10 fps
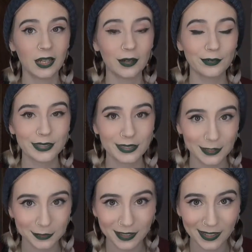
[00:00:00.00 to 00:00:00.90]
I will
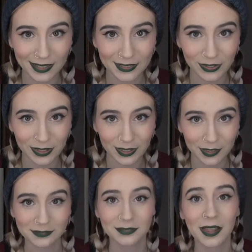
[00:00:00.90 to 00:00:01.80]
see you in the next
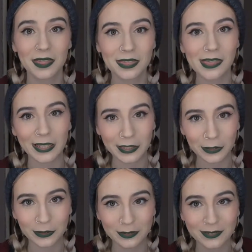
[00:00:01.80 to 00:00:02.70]
video. Thank
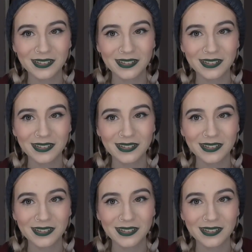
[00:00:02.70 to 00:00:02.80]
you.